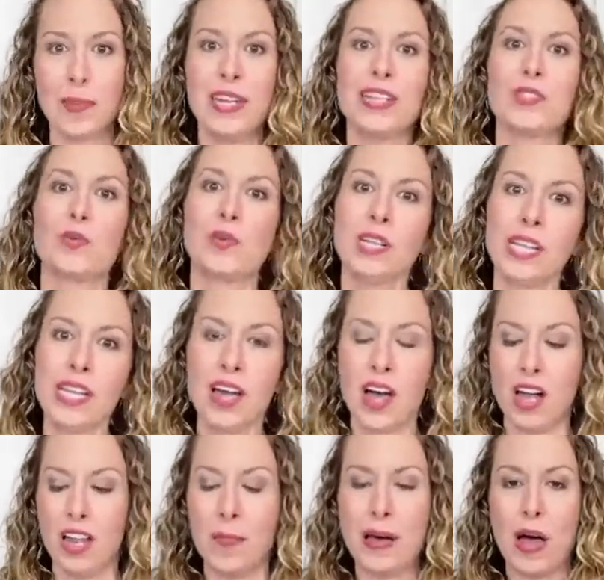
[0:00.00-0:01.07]
But it's really
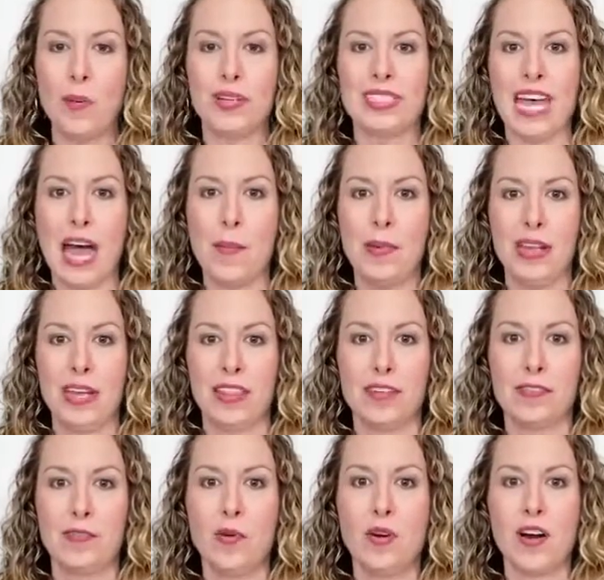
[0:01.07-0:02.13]
all about what's happening in the
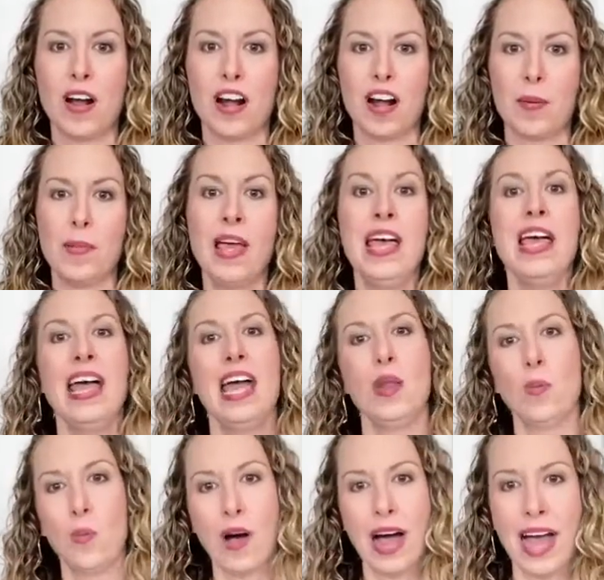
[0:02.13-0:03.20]
forearm
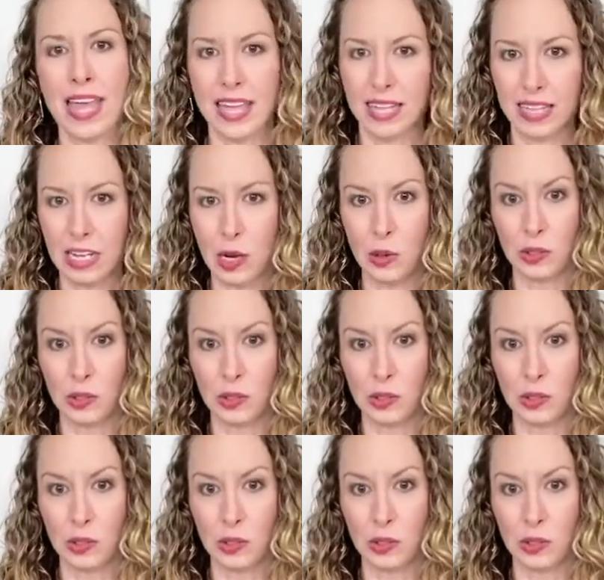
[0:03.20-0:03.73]
and why it,